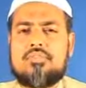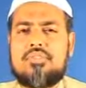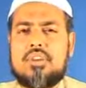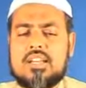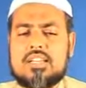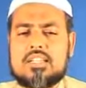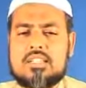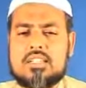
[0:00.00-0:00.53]

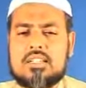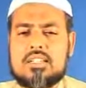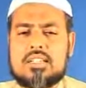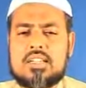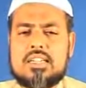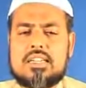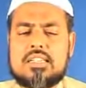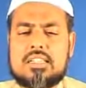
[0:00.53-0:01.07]
Fighting,
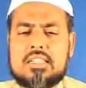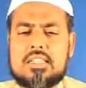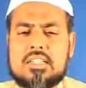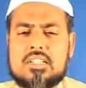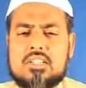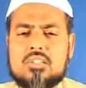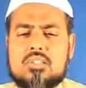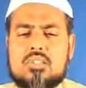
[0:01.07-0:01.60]

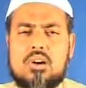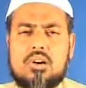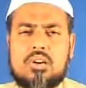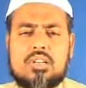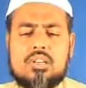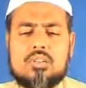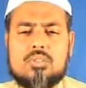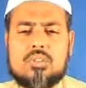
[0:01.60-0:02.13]
hitting,
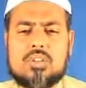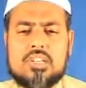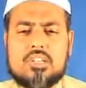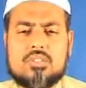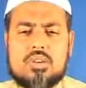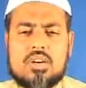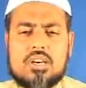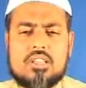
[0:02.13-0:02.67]
talking rudely
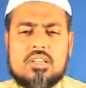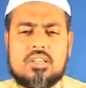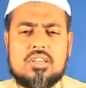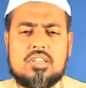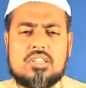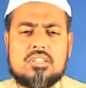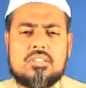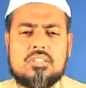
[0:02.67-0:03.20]
to
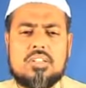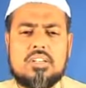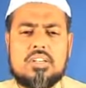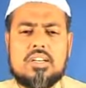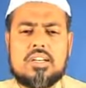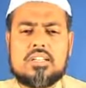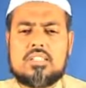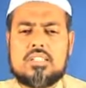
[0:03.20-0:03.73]
others,
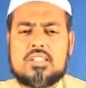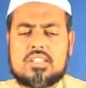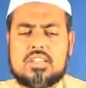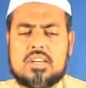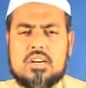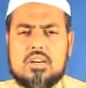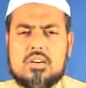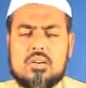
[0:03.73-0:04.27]

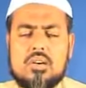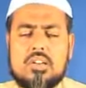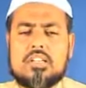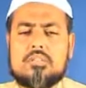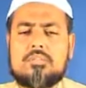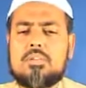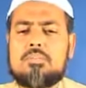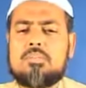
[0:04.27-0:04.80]
etc.
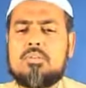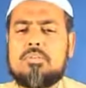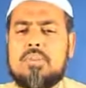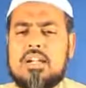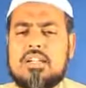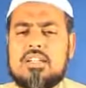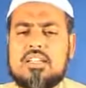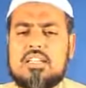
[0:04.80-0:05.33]
Calling people
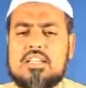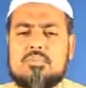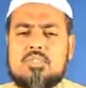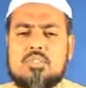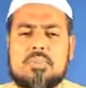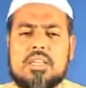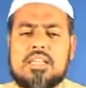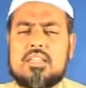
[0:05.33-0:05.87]
bad
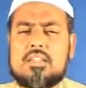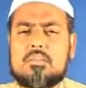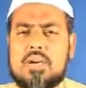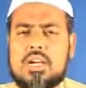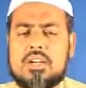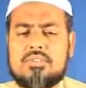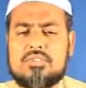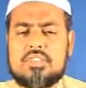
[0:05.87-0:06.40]
names, making
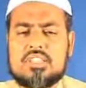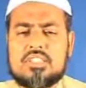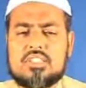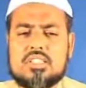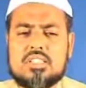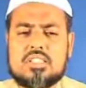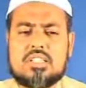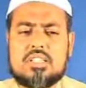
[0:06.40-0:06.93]
bad
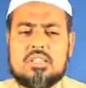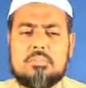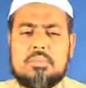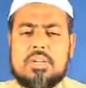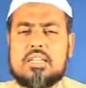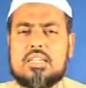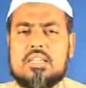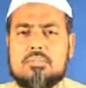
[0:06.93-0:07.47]
faces,
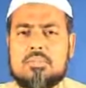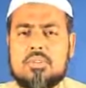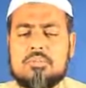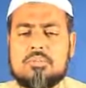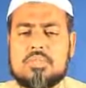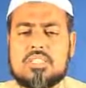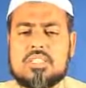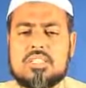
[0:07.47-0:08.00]
breaking
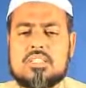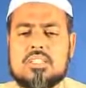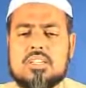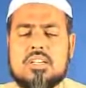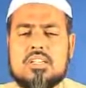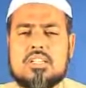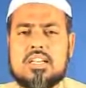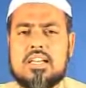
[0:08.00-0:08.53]
promises,
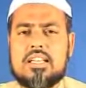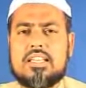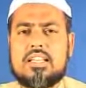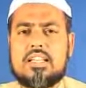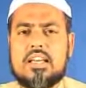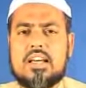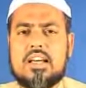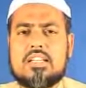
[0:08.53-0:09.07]

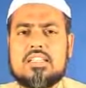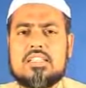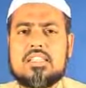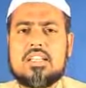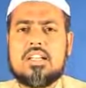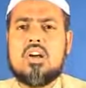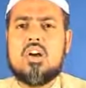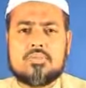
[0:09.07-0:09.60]
telling lies.
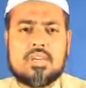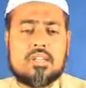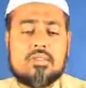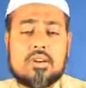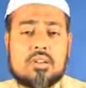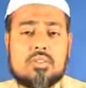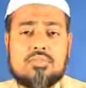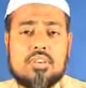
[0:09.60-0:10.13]

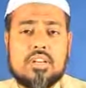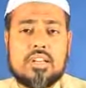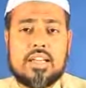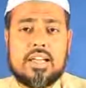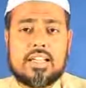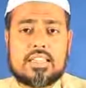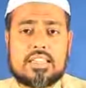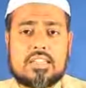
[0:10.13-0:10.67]
Whenever you feel
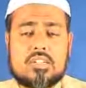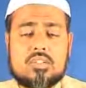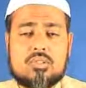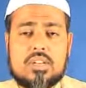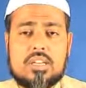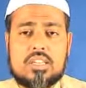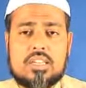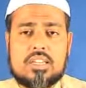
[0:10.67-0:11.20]
like
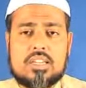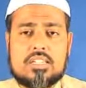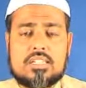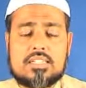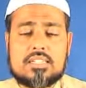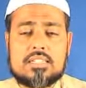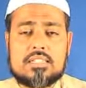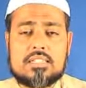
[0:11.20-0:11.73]
doing
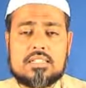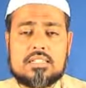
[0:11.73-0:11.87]
these,